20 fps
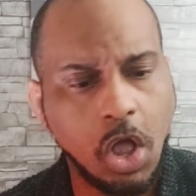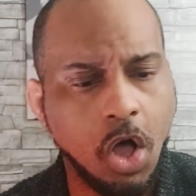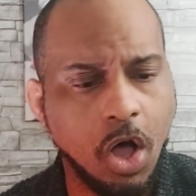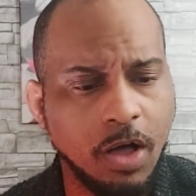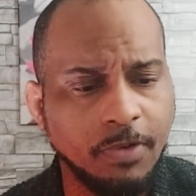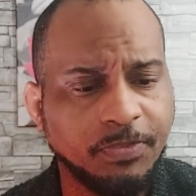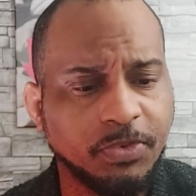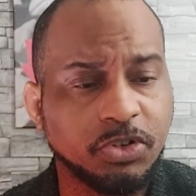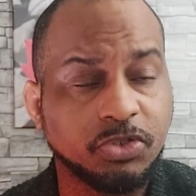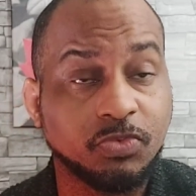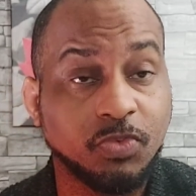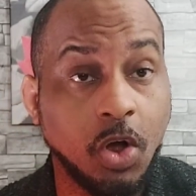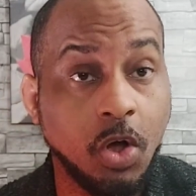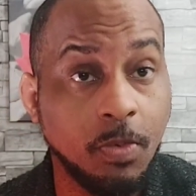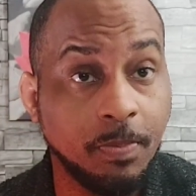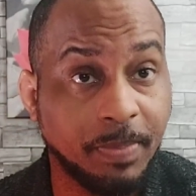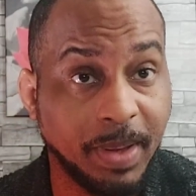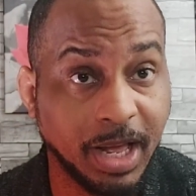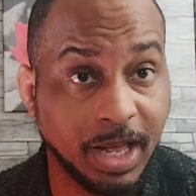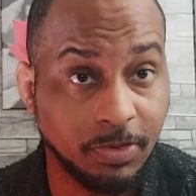offers
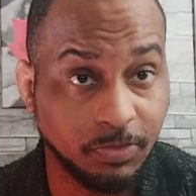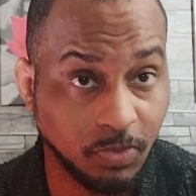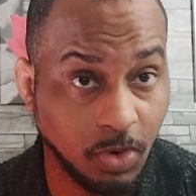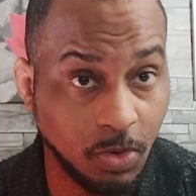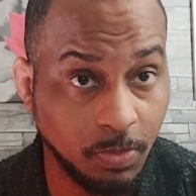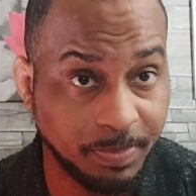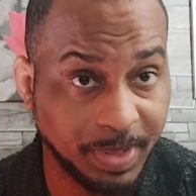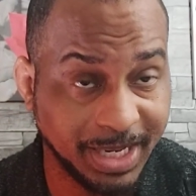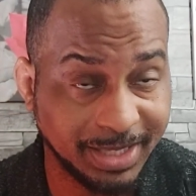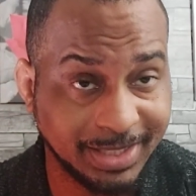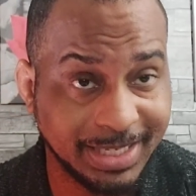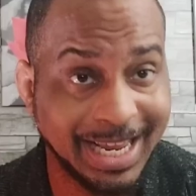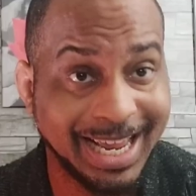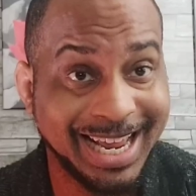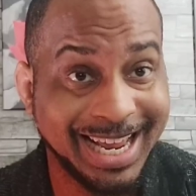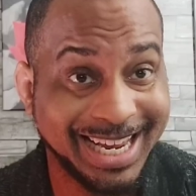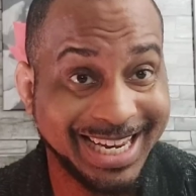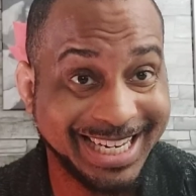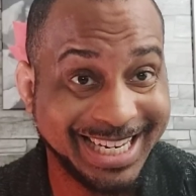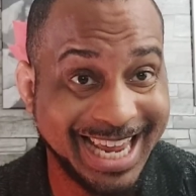robust
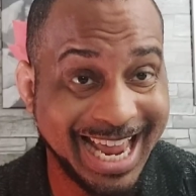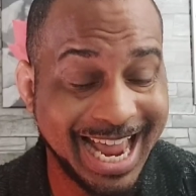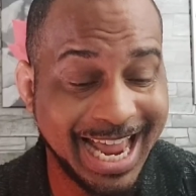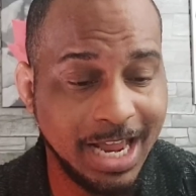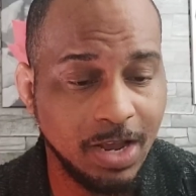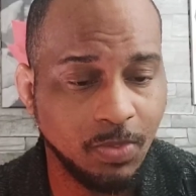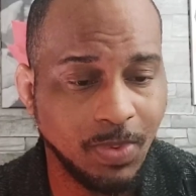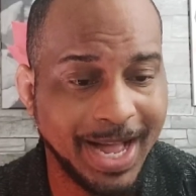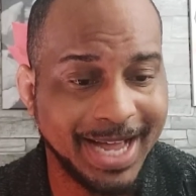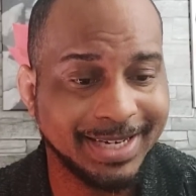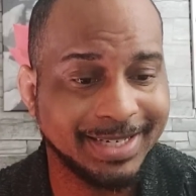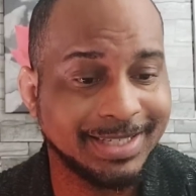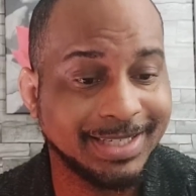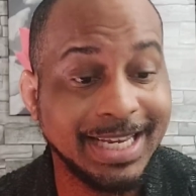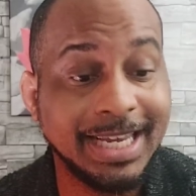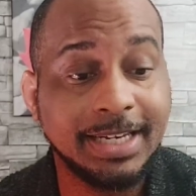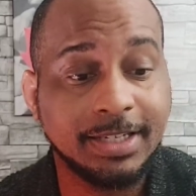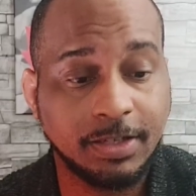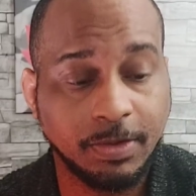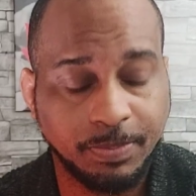
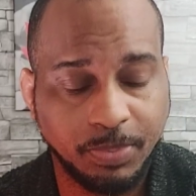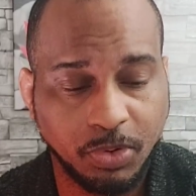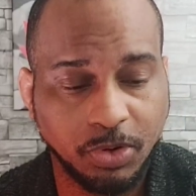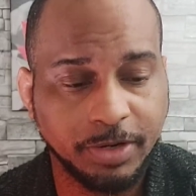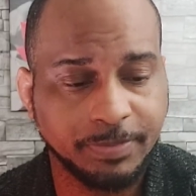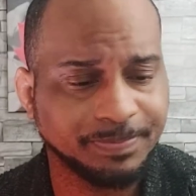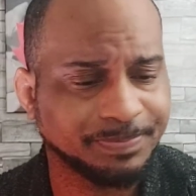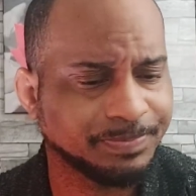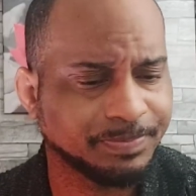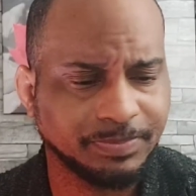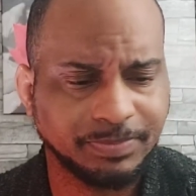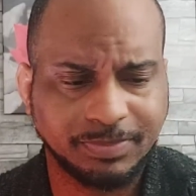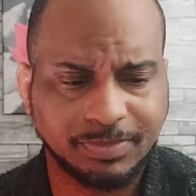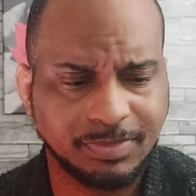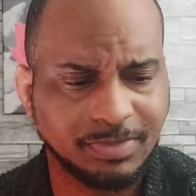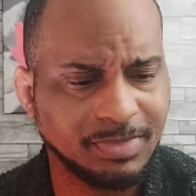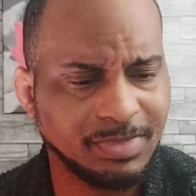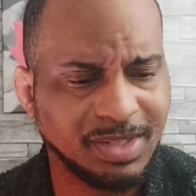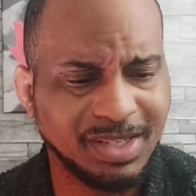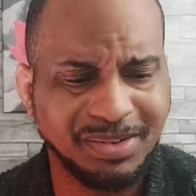KYC support,
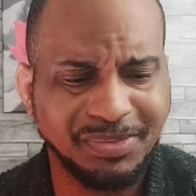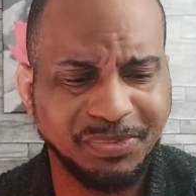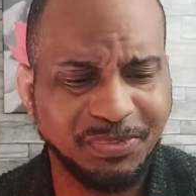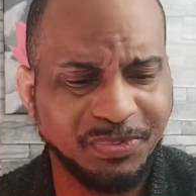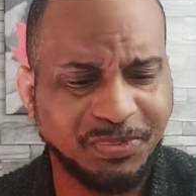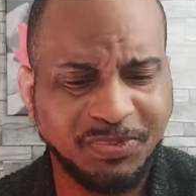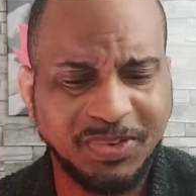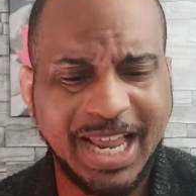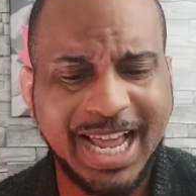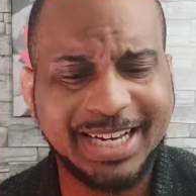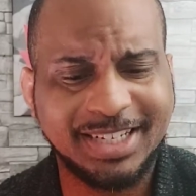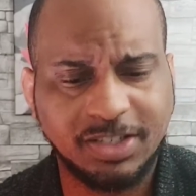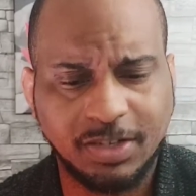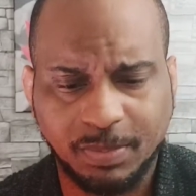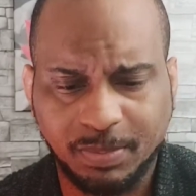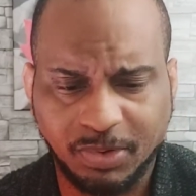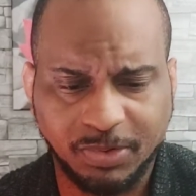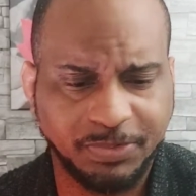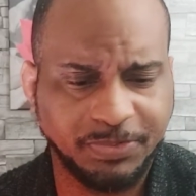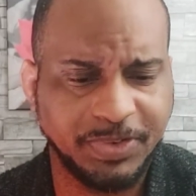
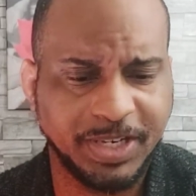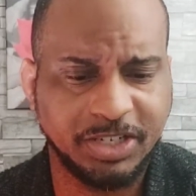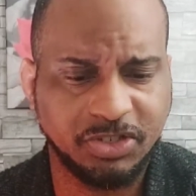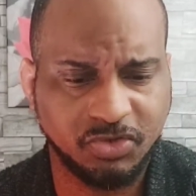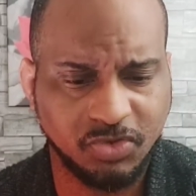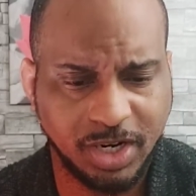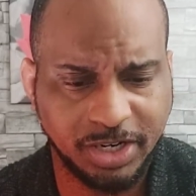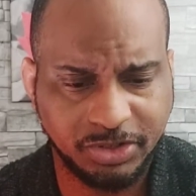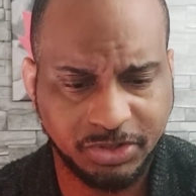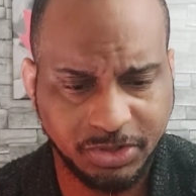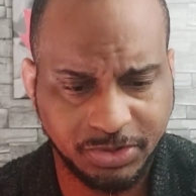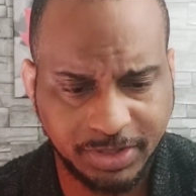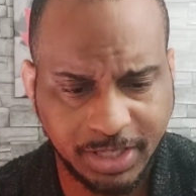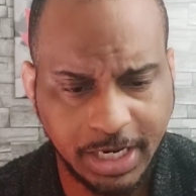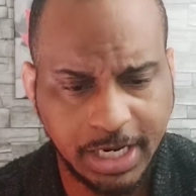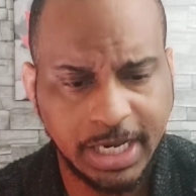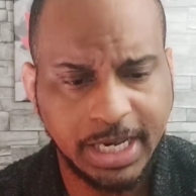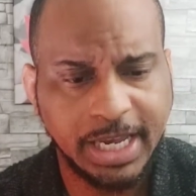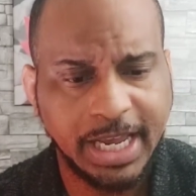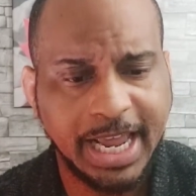flexible fee structures,
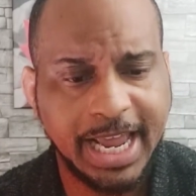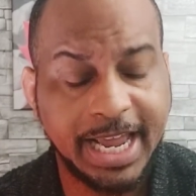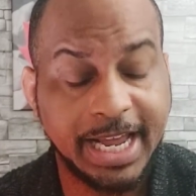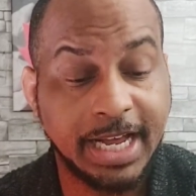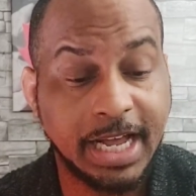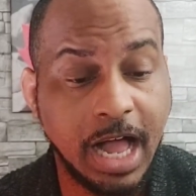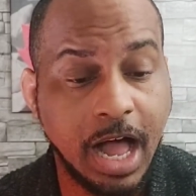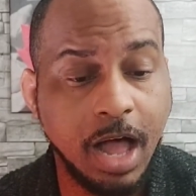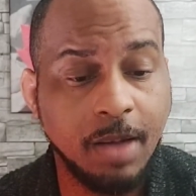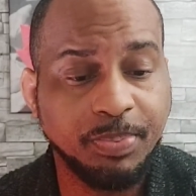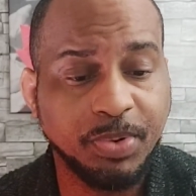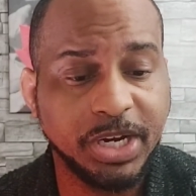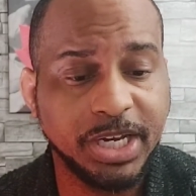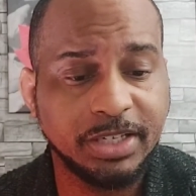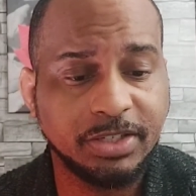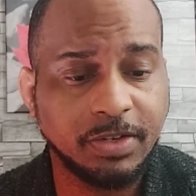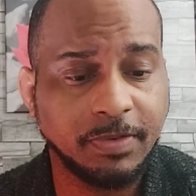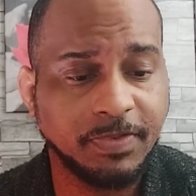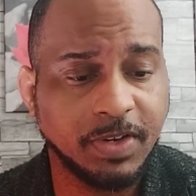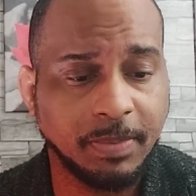and
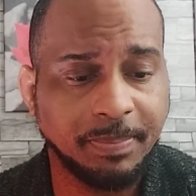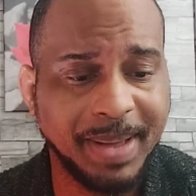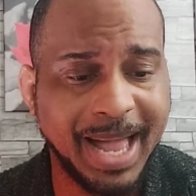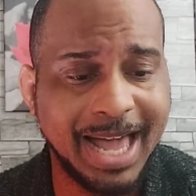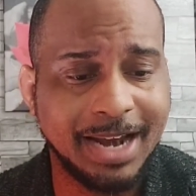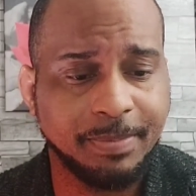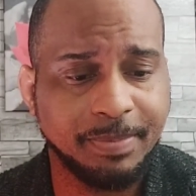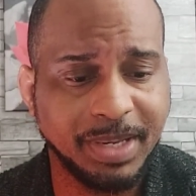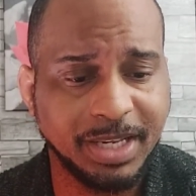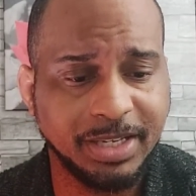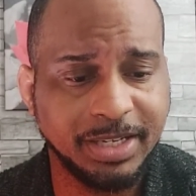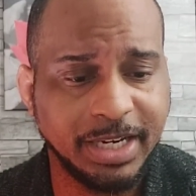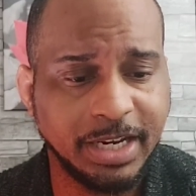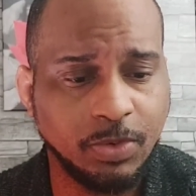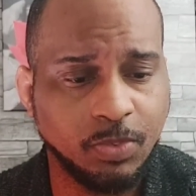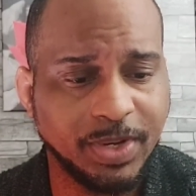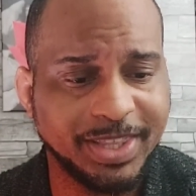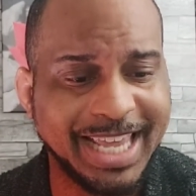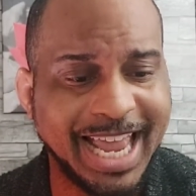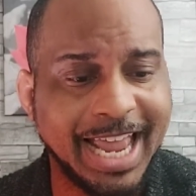comprehensive
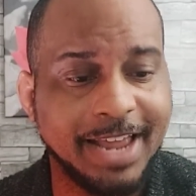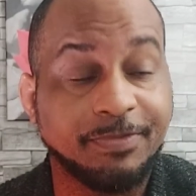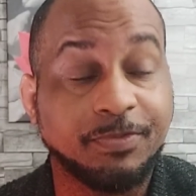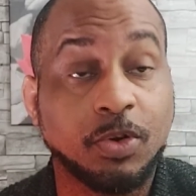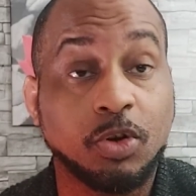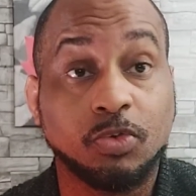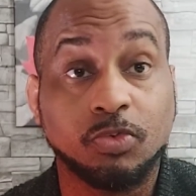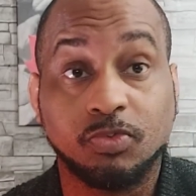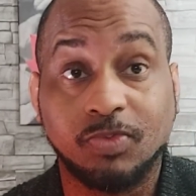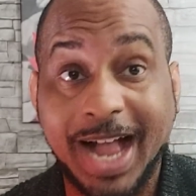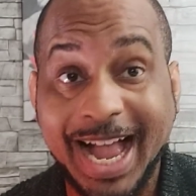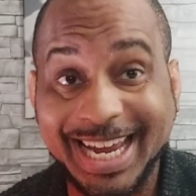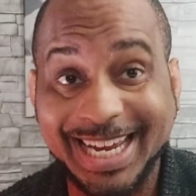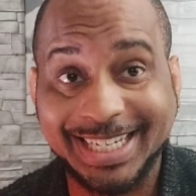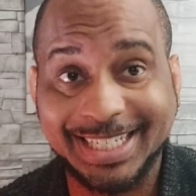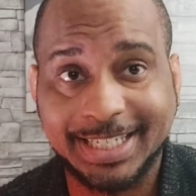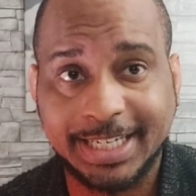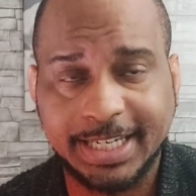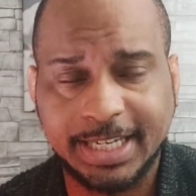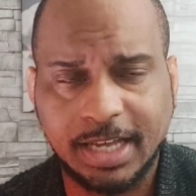compatibility with a
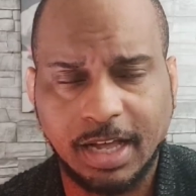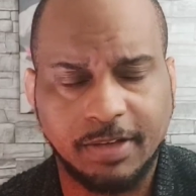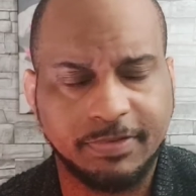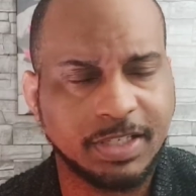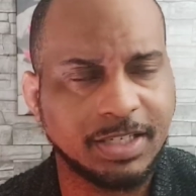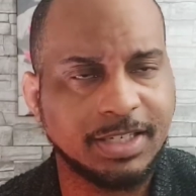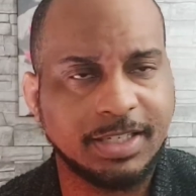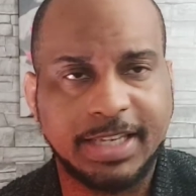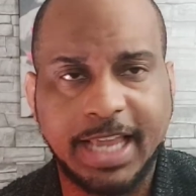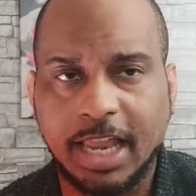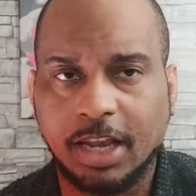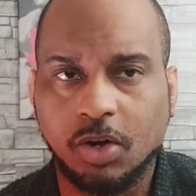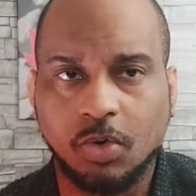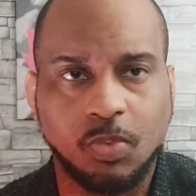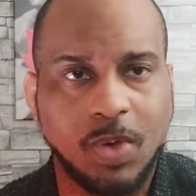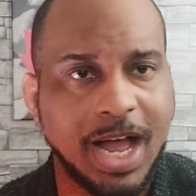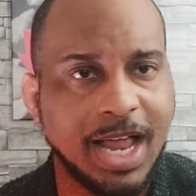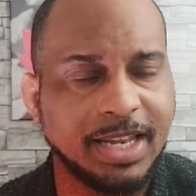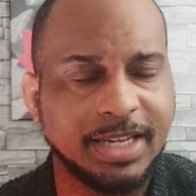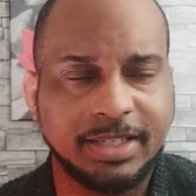variety of stellar
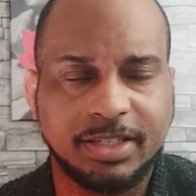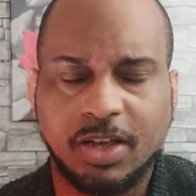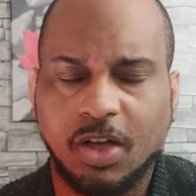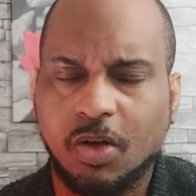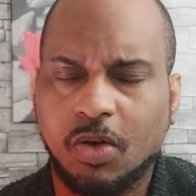wallets.